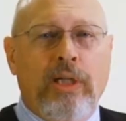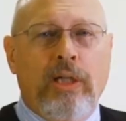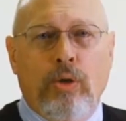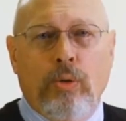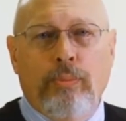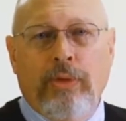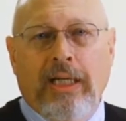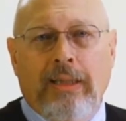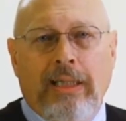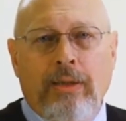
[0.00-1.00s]
hope
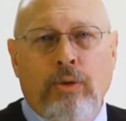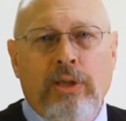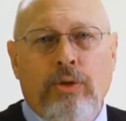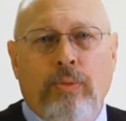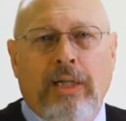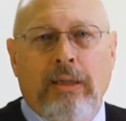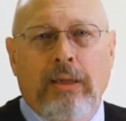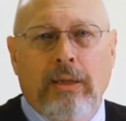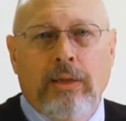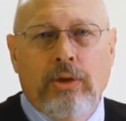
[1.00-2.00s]
that increased
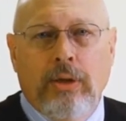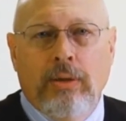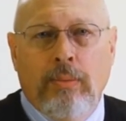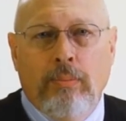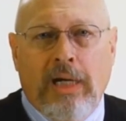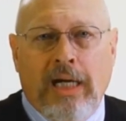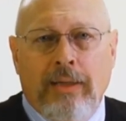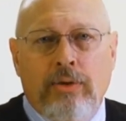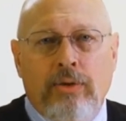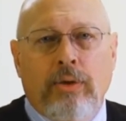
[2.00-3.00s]
recognition,
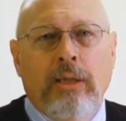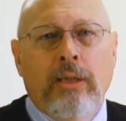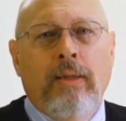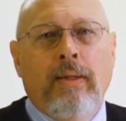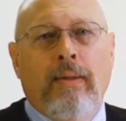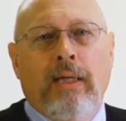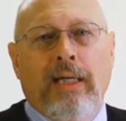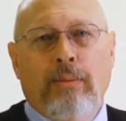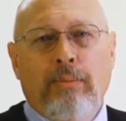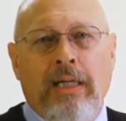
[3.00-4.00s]
monitoring,
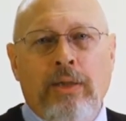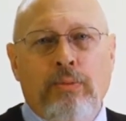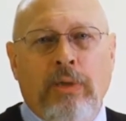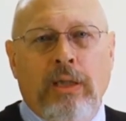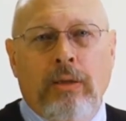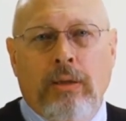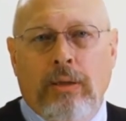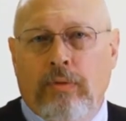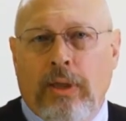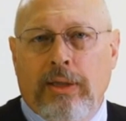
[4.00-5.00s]
and management
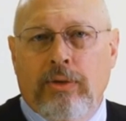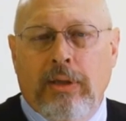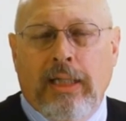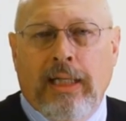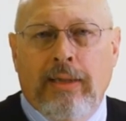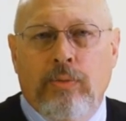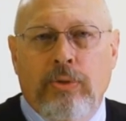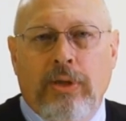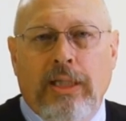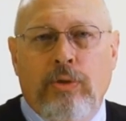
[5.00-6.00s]
of dogs and cats
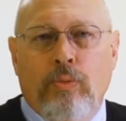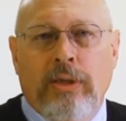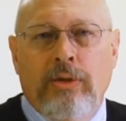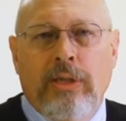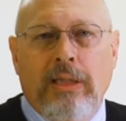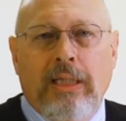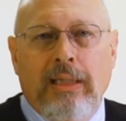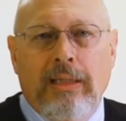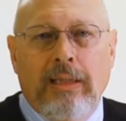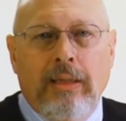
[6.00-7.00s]
with Stage 1
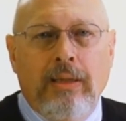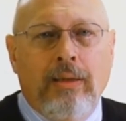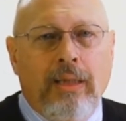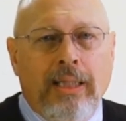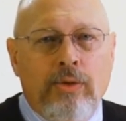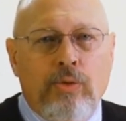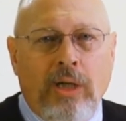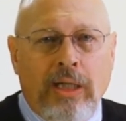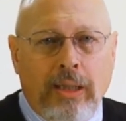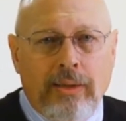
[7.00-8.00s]
CKD, as
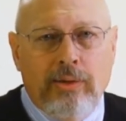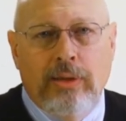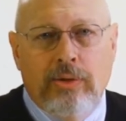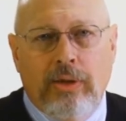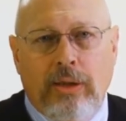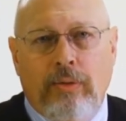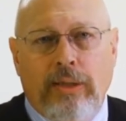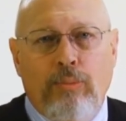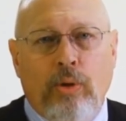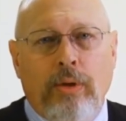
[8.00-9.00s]
well as
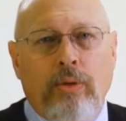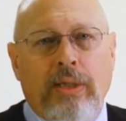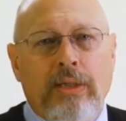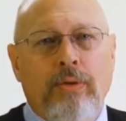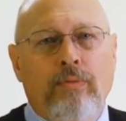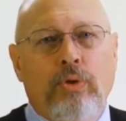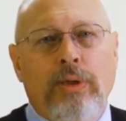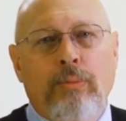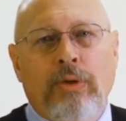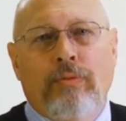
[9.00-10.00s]
considering more aggressive
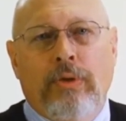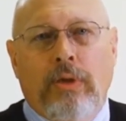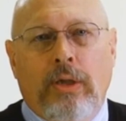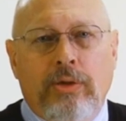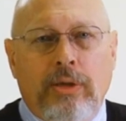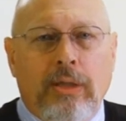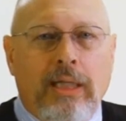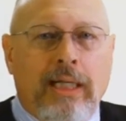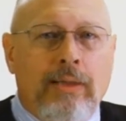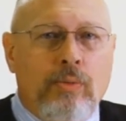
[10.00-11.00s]
treatment for dogs and
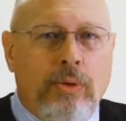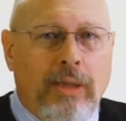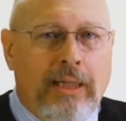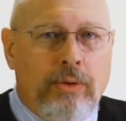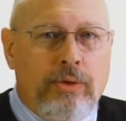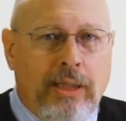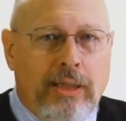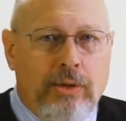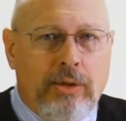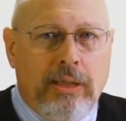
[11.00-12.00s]
cats with later
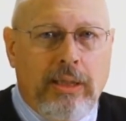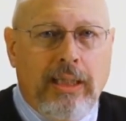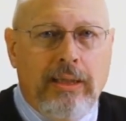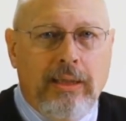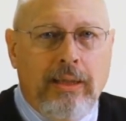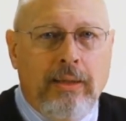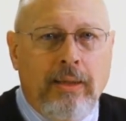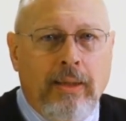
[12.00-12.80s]
stage CKD